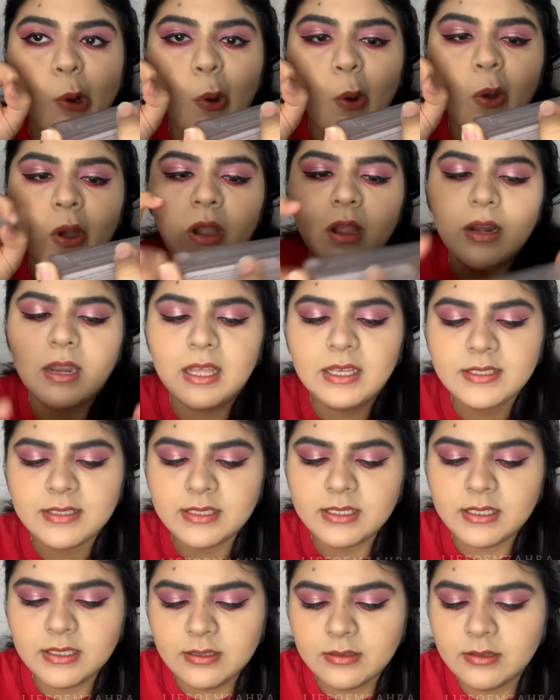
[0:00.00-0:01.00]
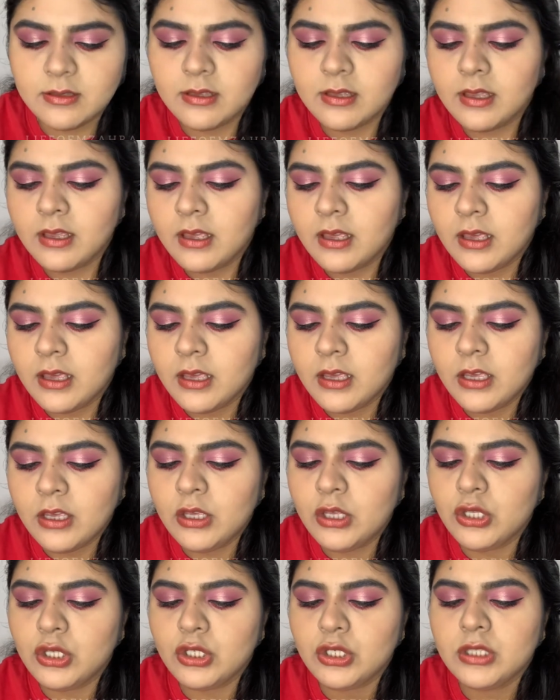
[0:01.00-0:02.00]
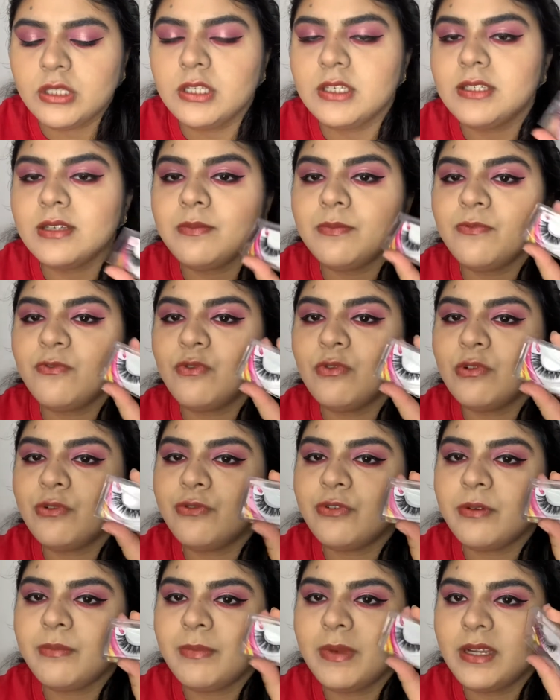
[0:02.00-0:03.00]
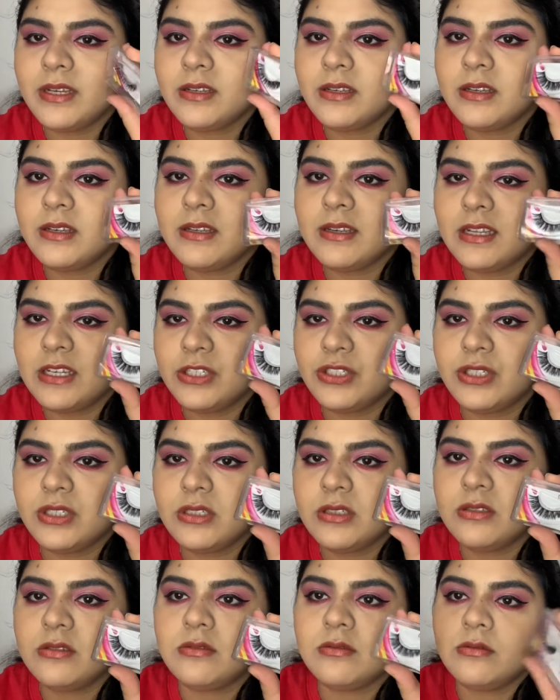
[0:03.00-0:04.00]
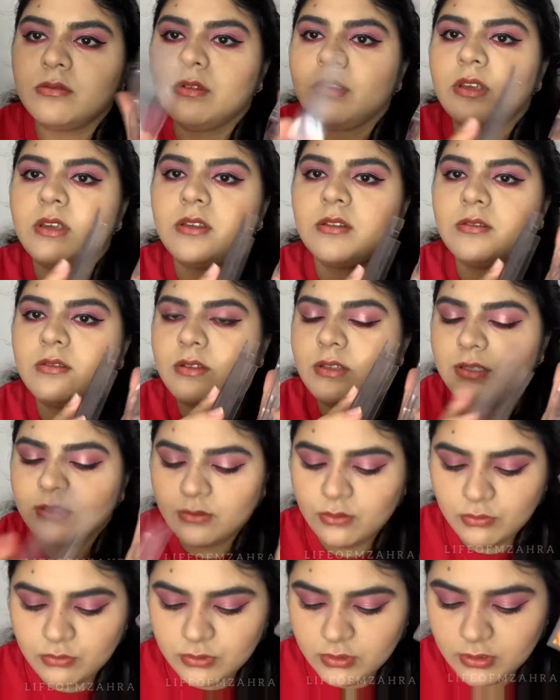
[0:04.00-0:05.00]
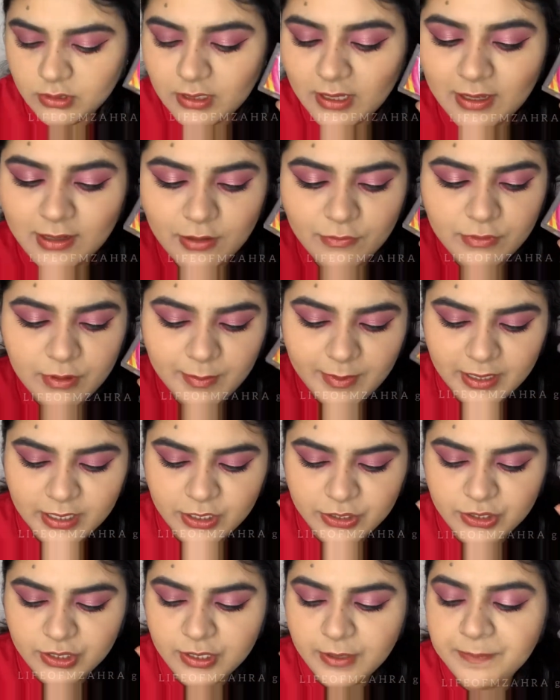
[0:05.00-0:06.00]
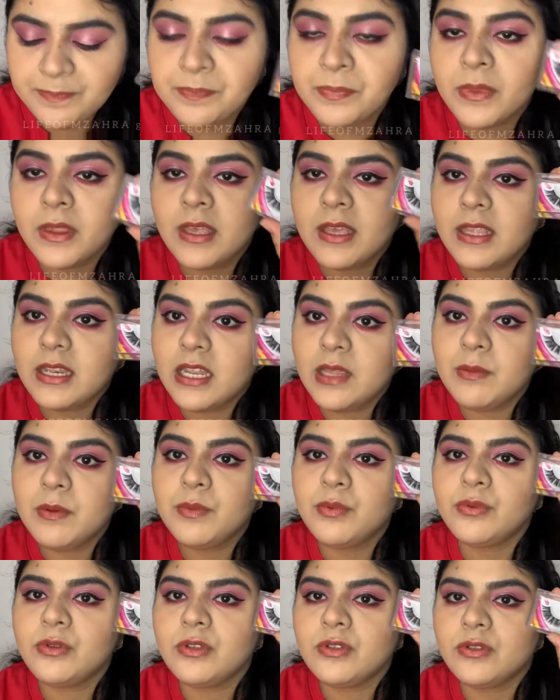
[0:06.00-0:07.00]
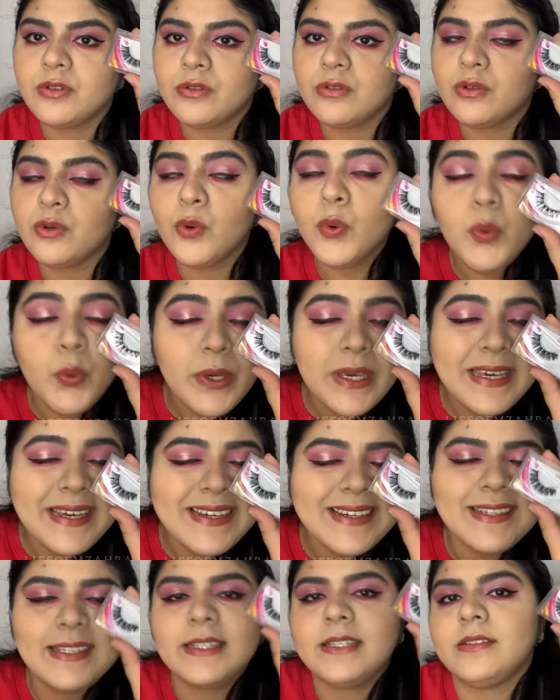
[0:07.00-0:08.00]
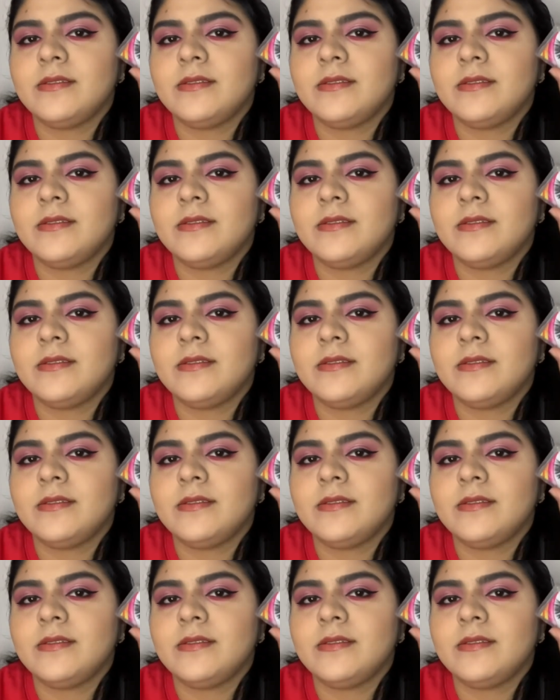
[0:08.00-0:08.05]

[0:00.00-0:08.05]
classic these are full dramatic lashes okay this goes on i love the packaging let me put this on quickly